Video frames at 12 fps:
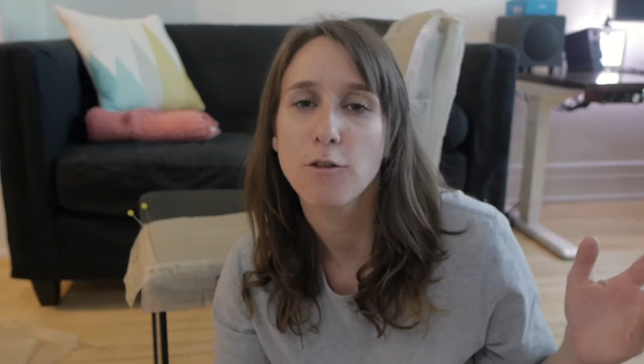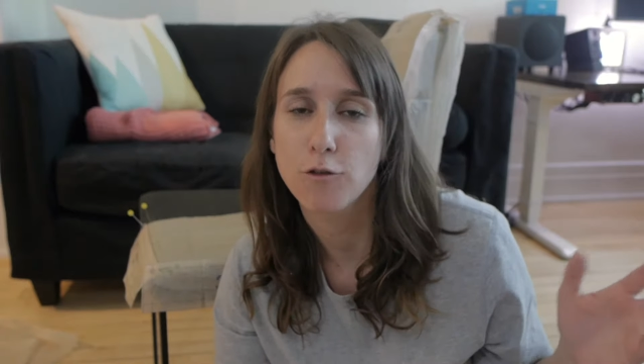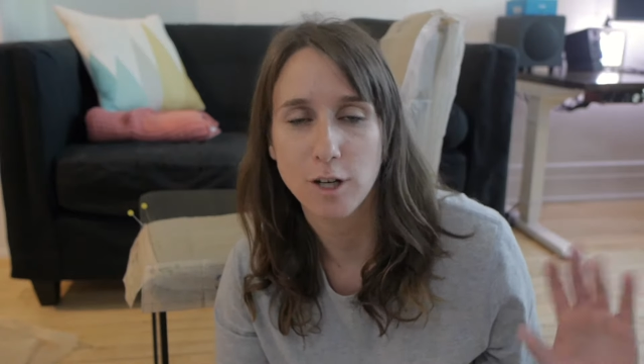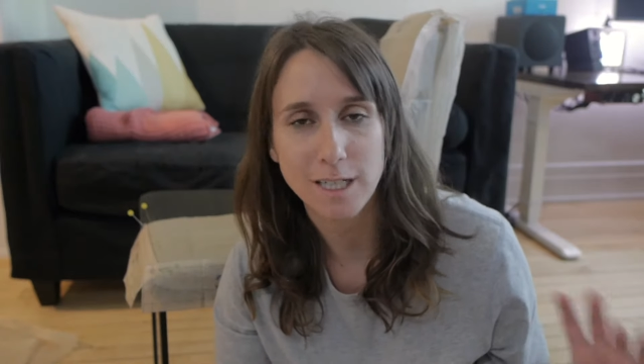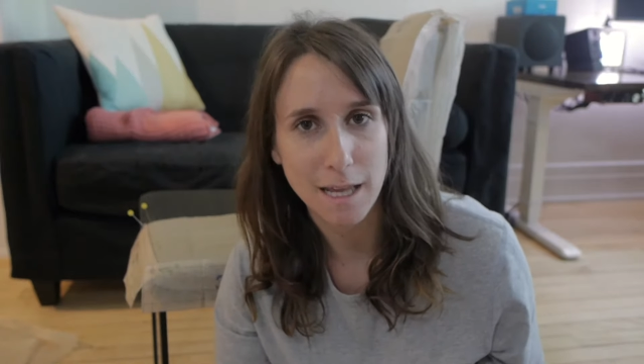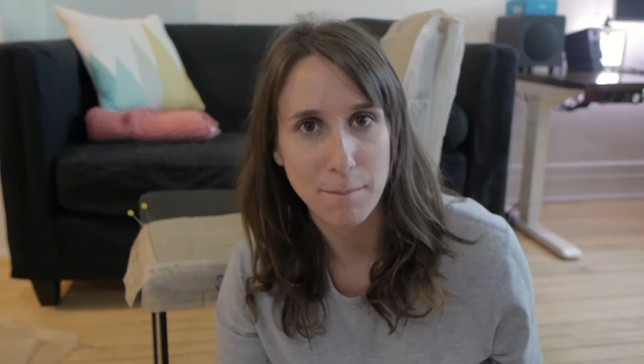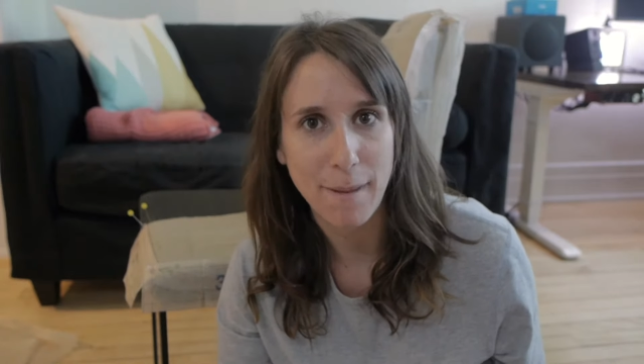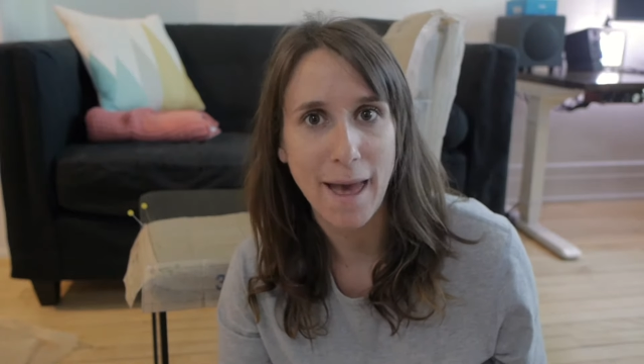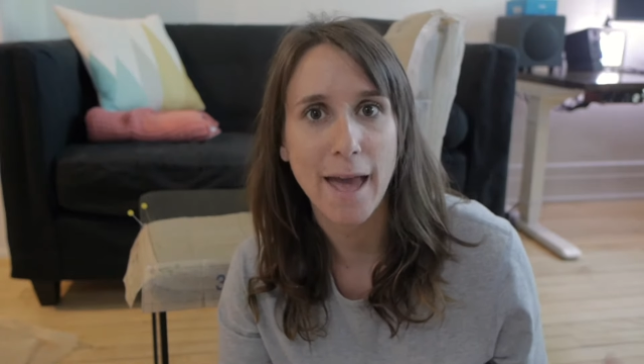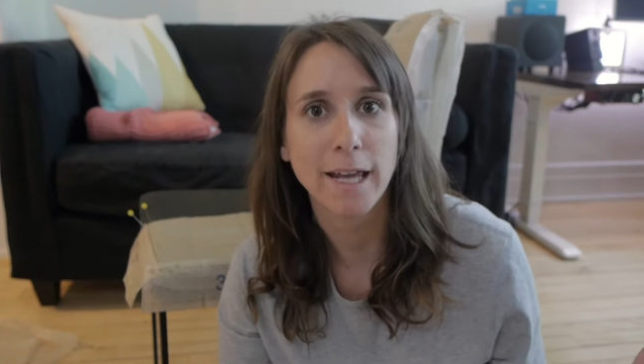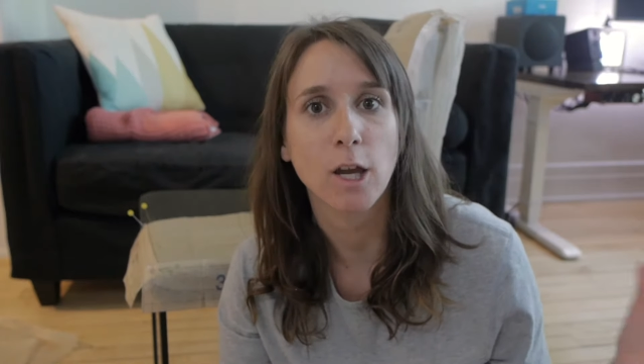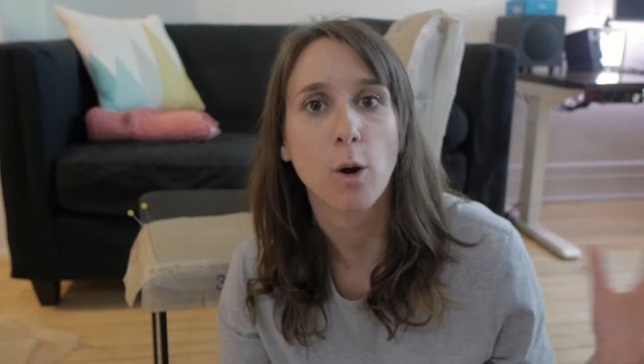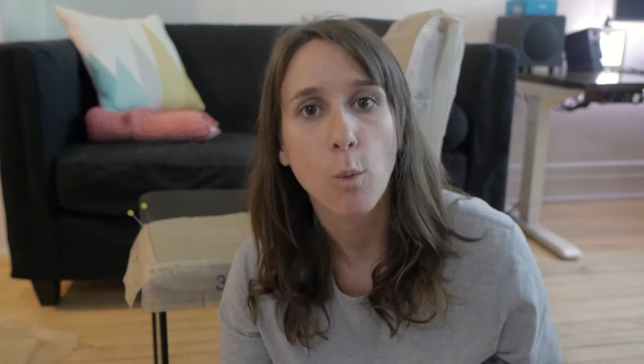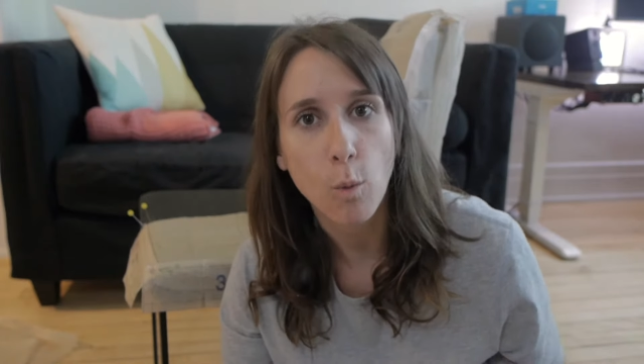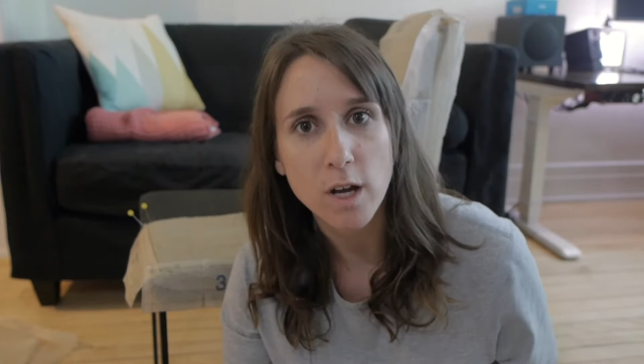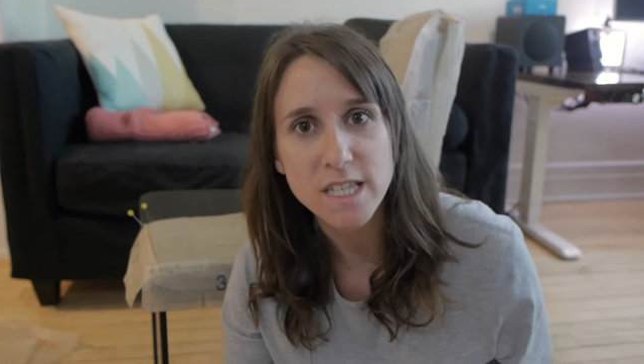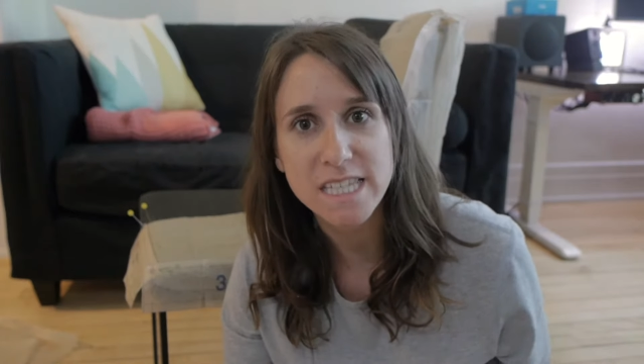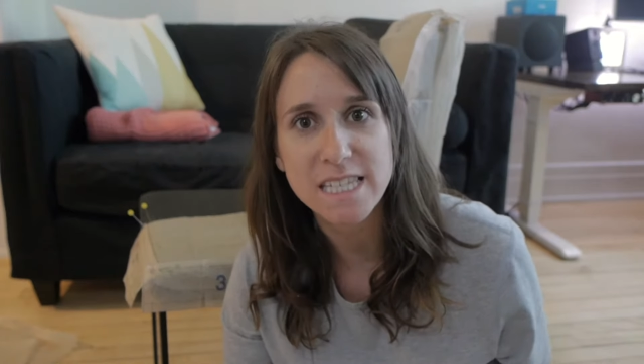front and back,
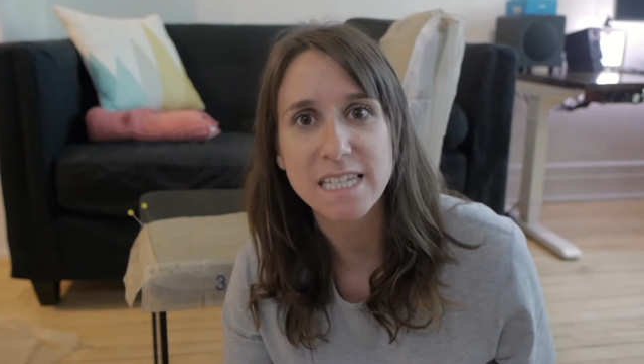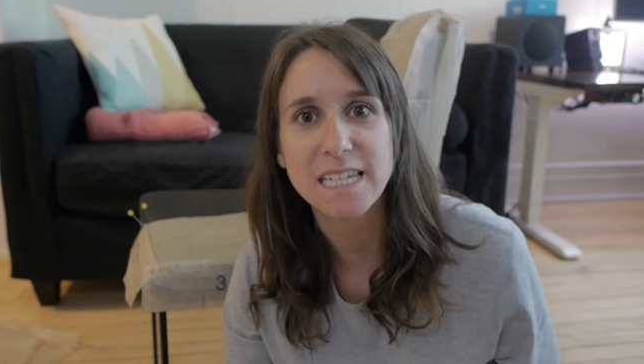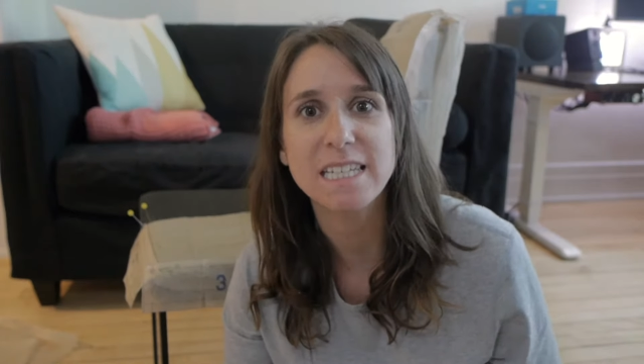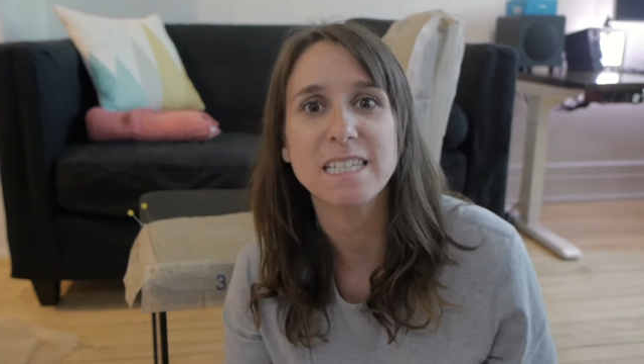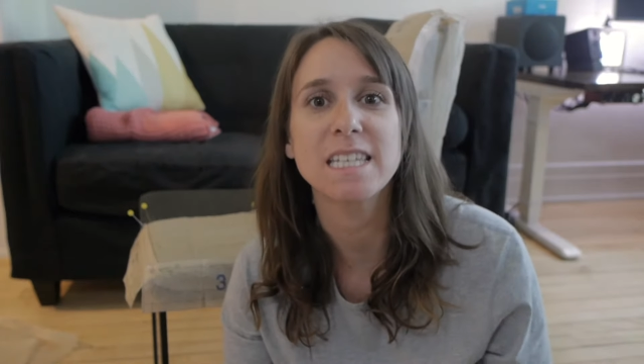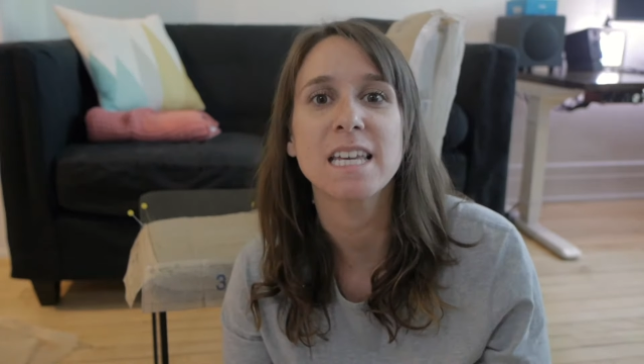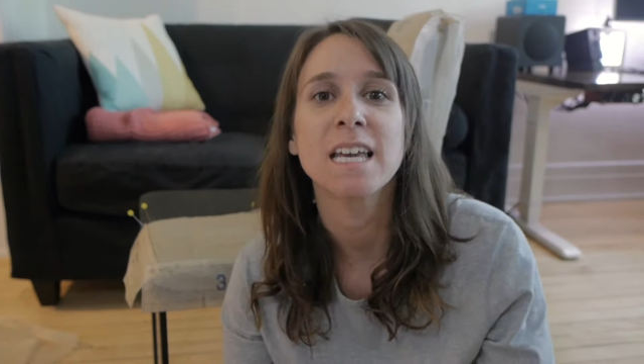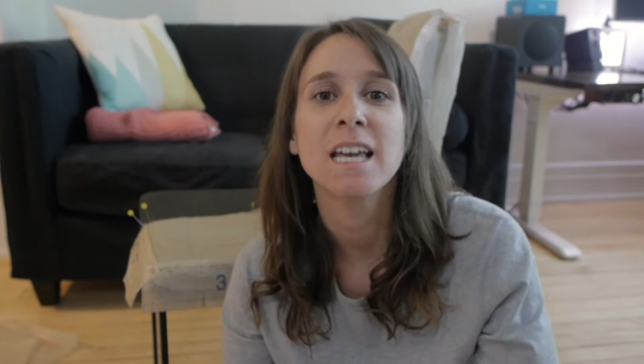1 seat,